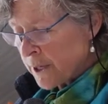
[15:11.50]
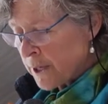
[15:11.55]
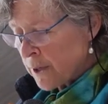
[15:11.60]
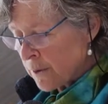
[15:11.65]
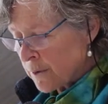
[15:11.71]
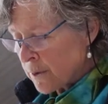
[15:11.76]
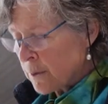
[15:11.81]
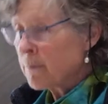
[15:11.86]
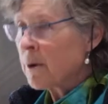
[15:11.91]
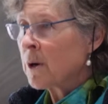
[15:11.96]

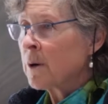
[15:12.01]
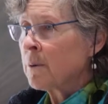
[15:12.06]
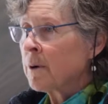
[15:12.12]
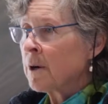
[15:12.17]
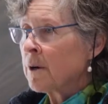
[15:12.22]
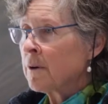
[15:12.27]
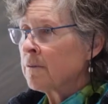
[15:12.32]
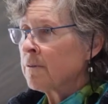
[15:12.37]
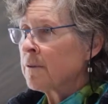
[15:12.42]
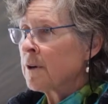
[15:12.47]
got your
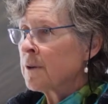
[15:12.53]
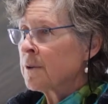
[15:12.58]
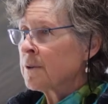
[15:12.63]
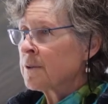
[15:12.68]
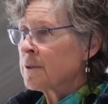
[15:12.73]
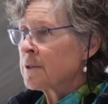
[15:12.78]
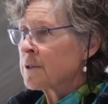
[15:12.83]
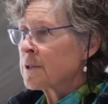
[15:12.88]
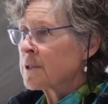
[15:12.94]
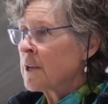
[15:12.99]
mobile
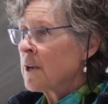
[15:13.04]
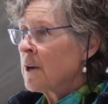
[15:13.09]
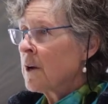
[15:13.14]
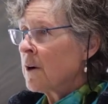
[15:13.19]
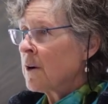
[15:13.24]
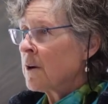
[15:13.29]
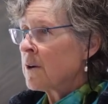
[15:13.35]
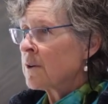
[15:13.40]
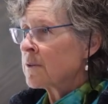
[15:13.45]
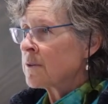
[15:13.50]
phones
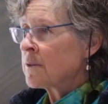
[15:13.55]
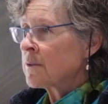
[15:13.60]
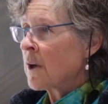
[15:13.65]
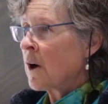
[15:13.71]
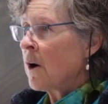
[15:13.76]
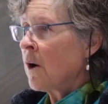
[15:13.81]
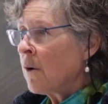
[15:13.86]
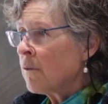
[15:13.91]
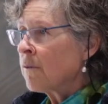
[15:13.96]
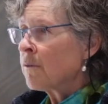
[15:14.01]
on
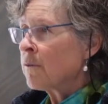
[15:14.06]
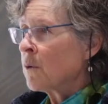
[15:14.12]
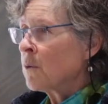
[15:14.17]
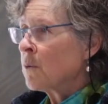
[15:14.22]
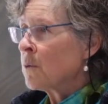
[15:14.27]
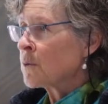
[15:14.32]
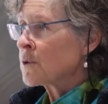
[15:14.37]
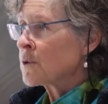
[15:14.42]
off or